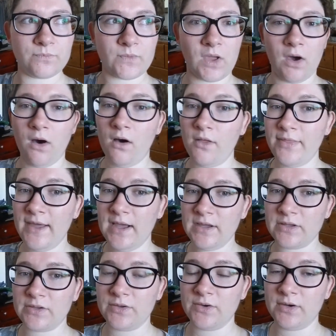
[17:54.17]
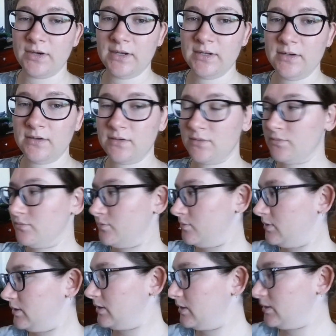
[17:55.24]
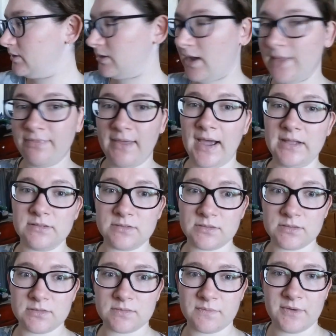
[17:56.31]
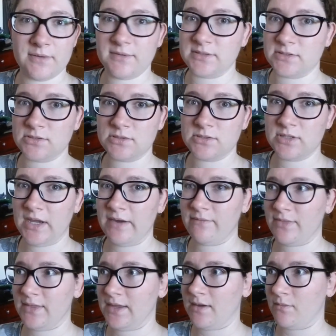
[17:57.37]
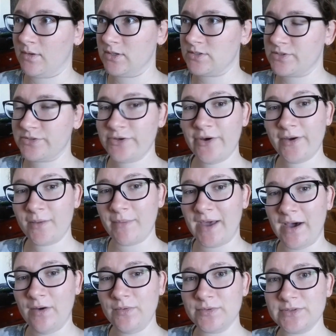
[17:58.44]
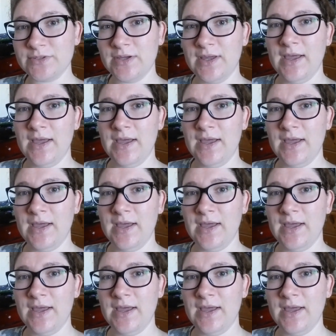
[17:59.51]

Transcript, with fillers: call that good, really. Yeah, that's pretty much everything I wanted to talk about.